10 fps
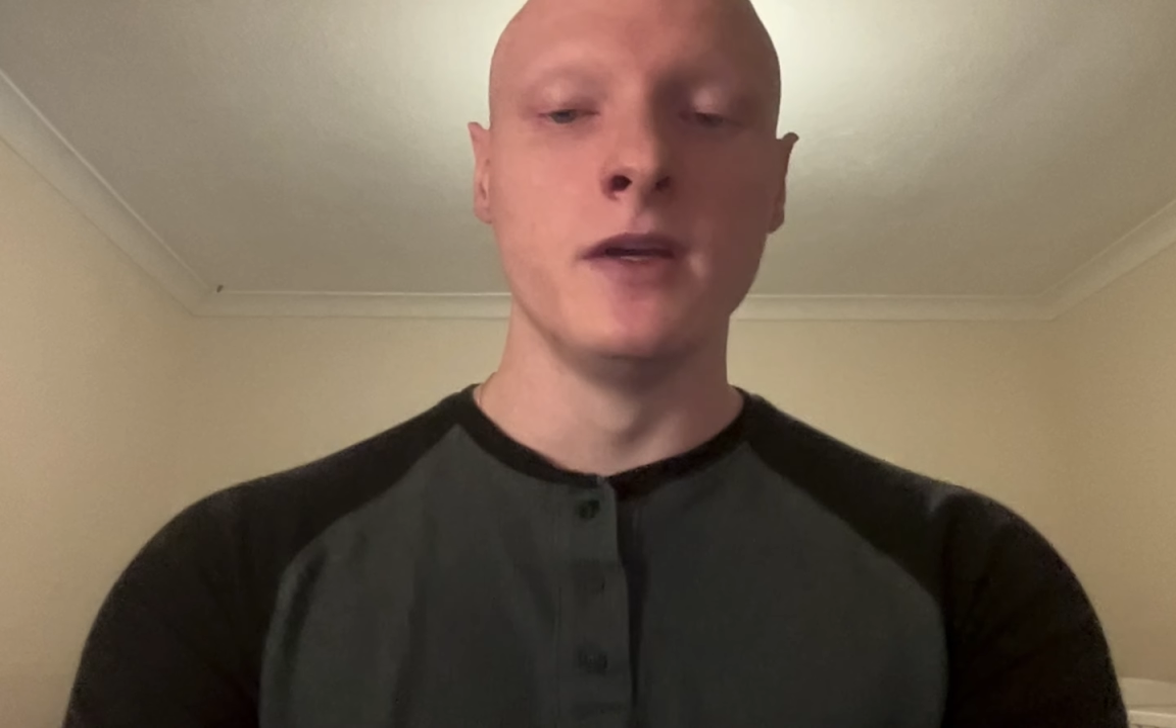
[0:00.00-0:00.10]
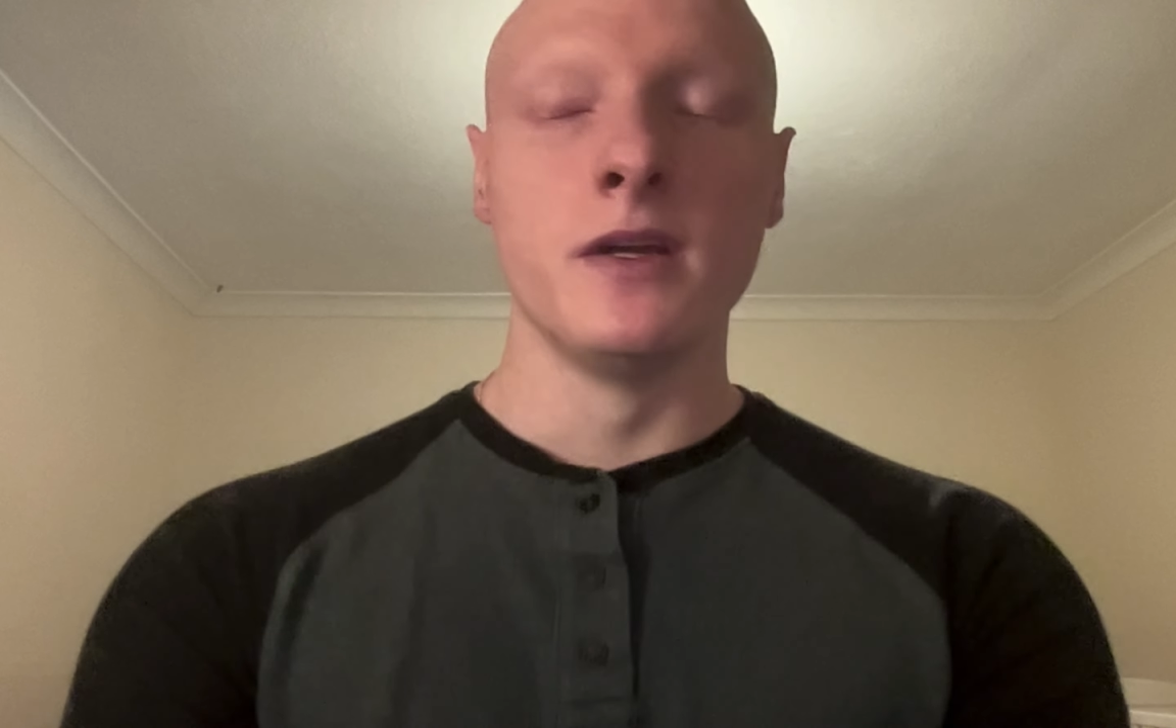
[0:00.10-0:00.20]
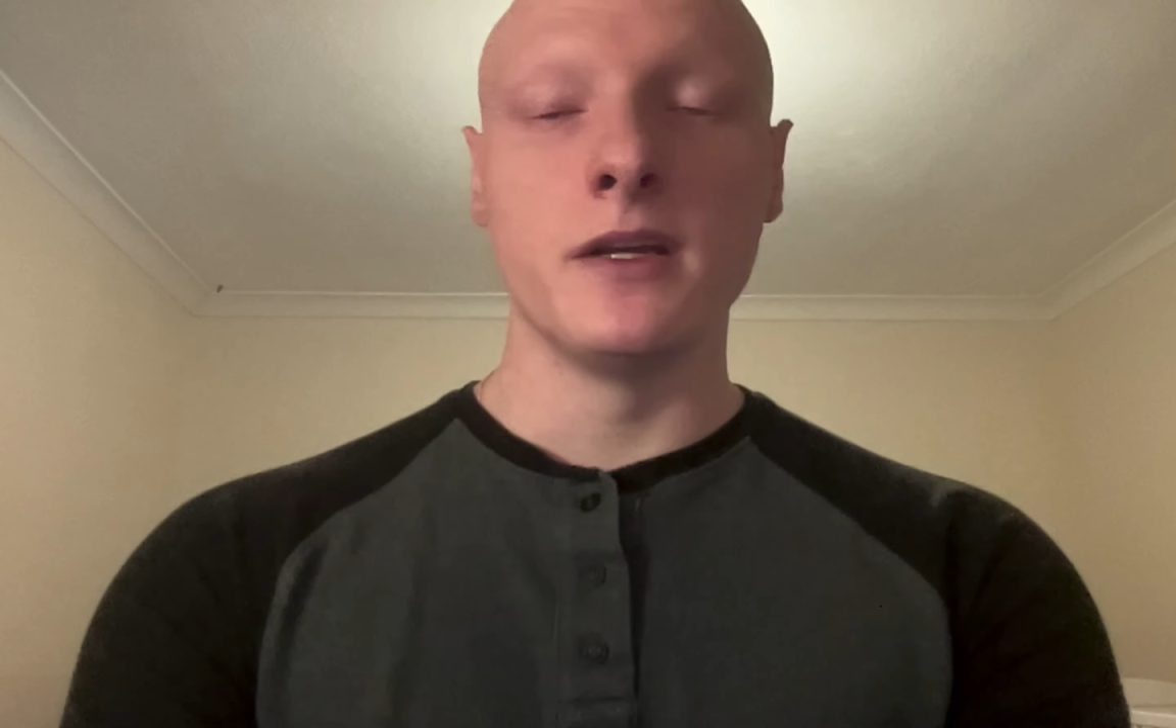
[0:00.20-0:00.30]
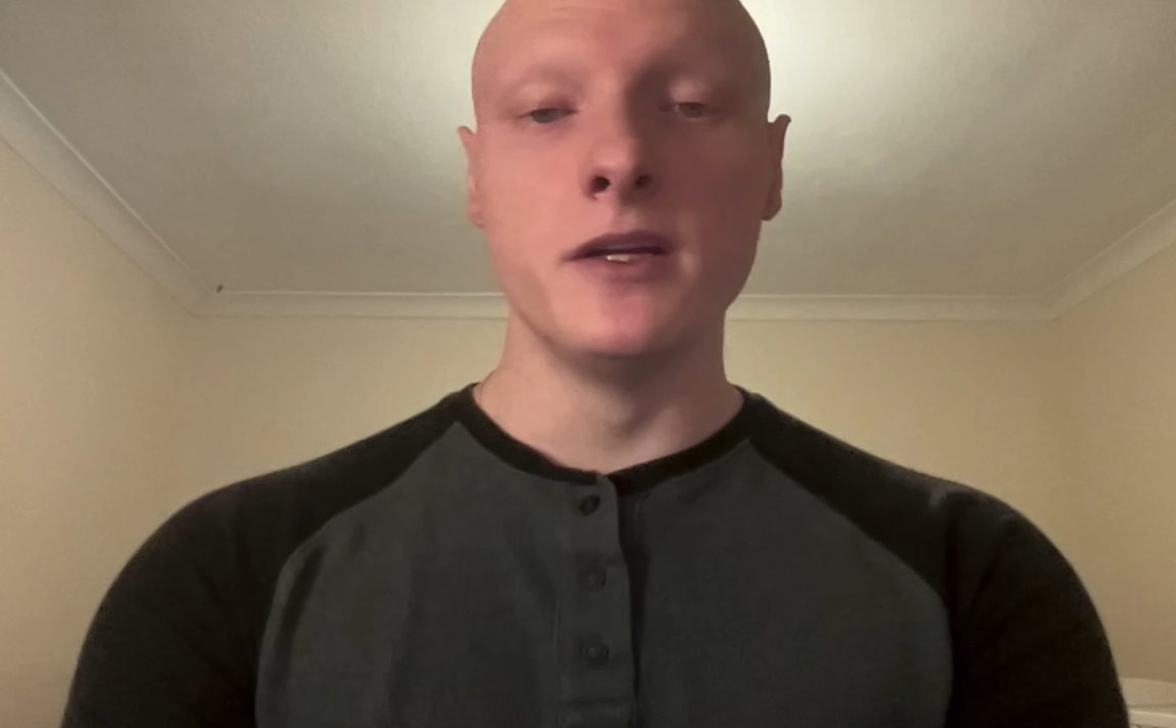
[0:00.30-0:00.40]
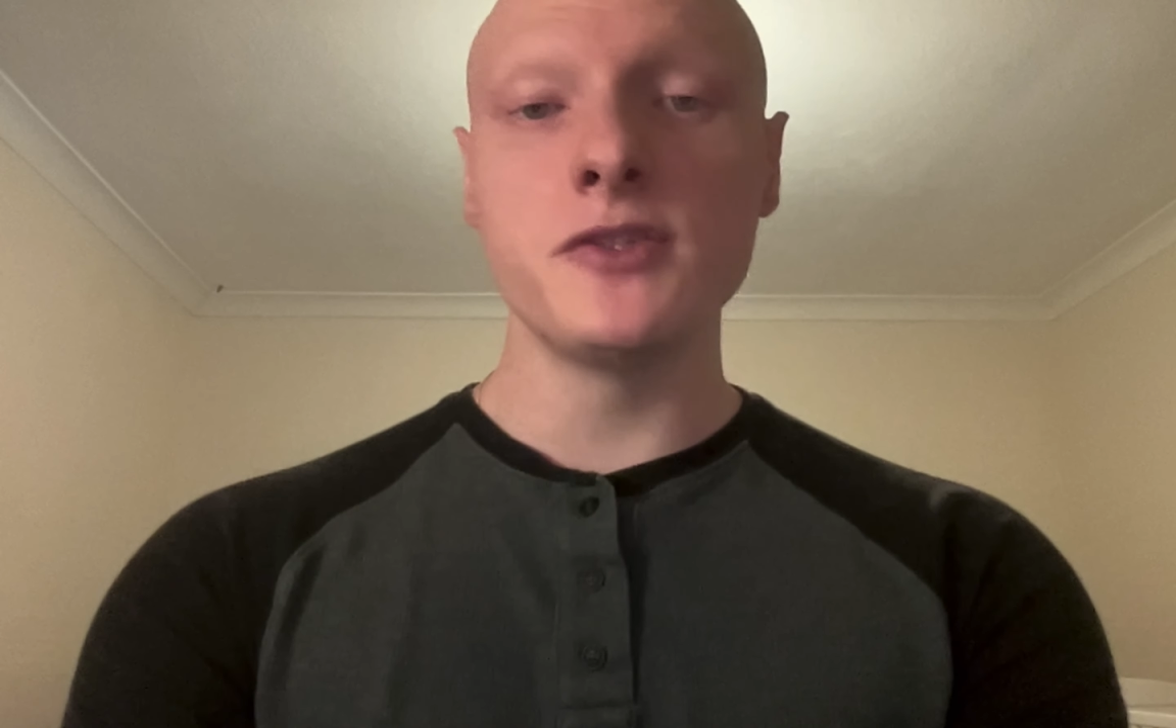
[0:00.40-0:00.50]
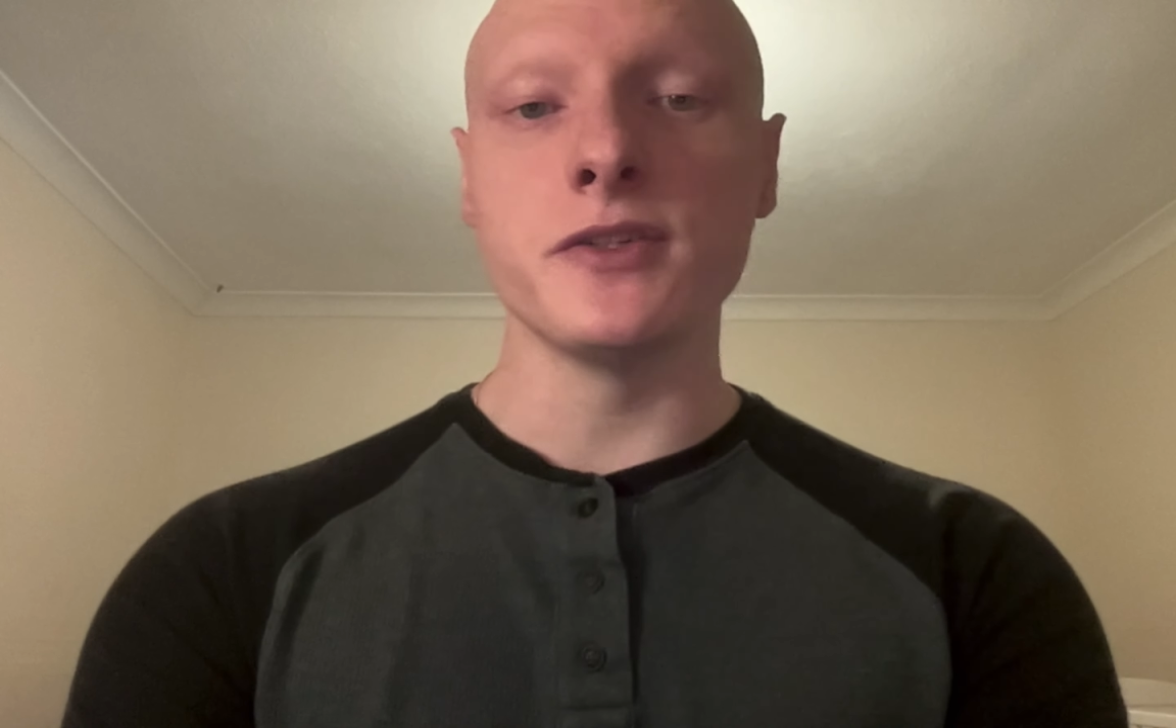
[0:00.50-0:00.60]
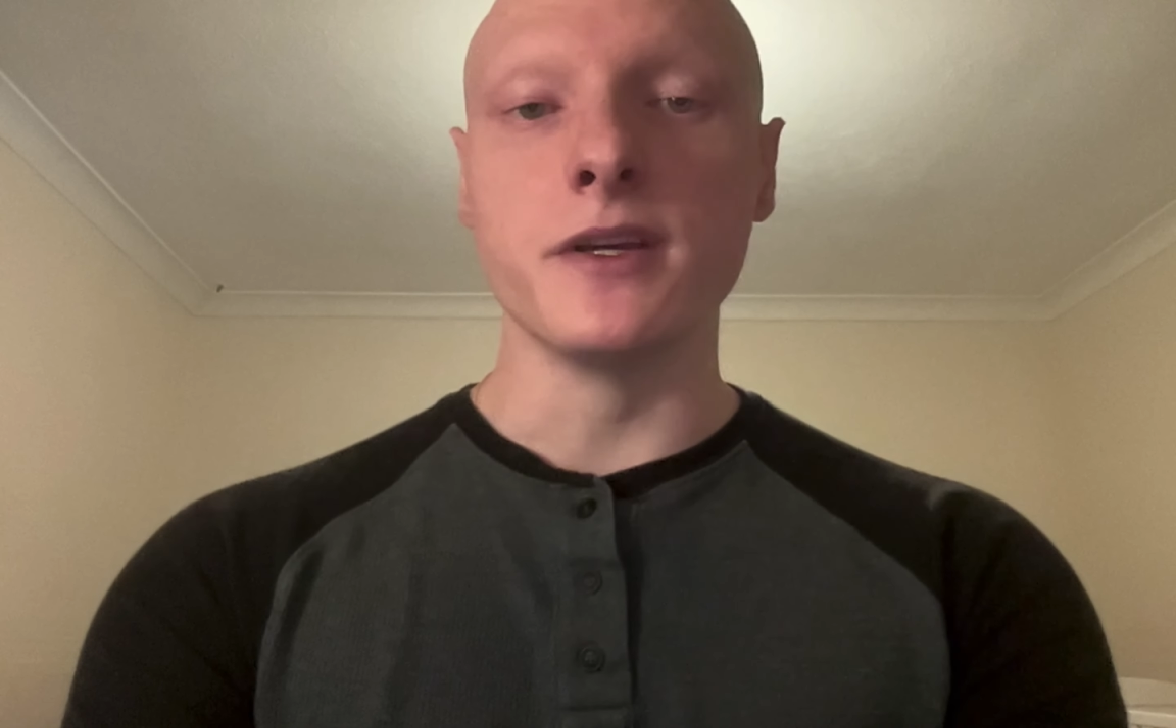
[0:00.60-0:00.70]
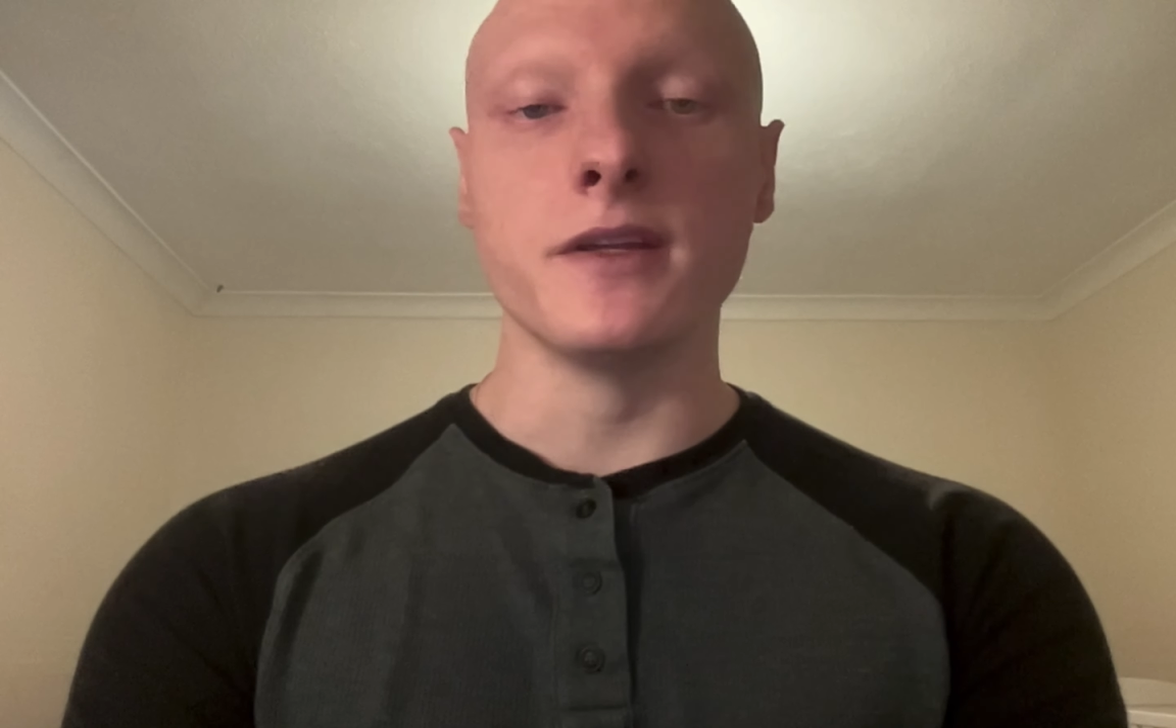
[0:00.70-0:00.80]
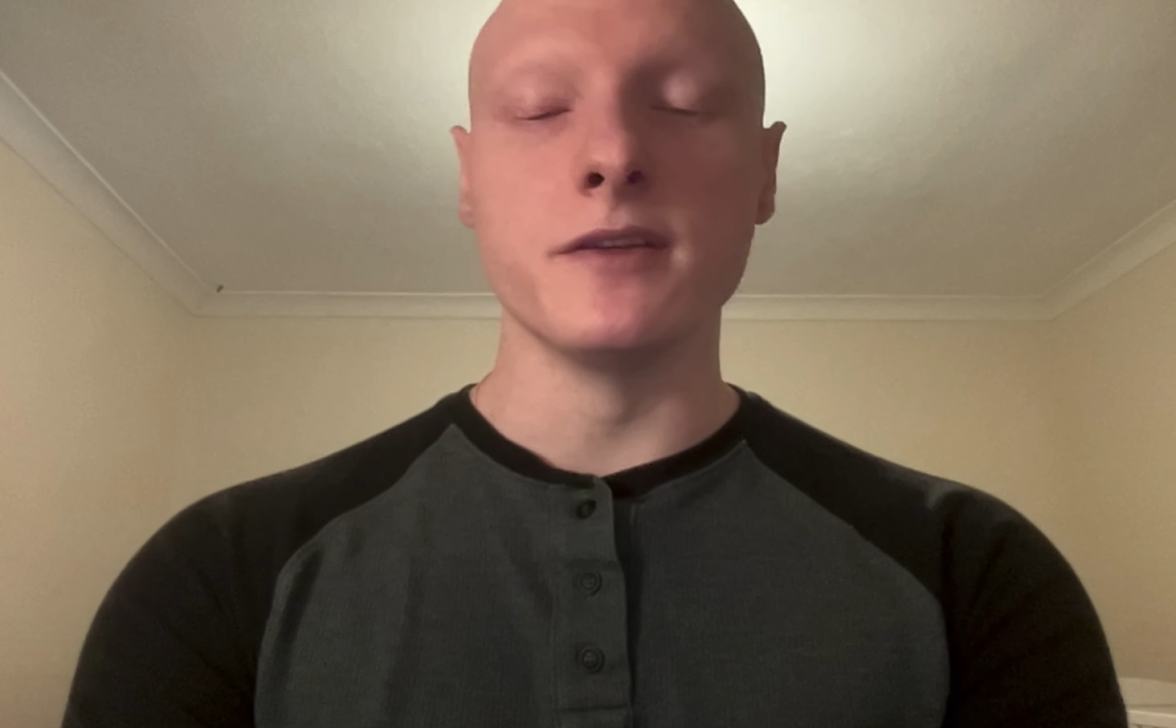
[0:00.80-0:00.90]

Initially,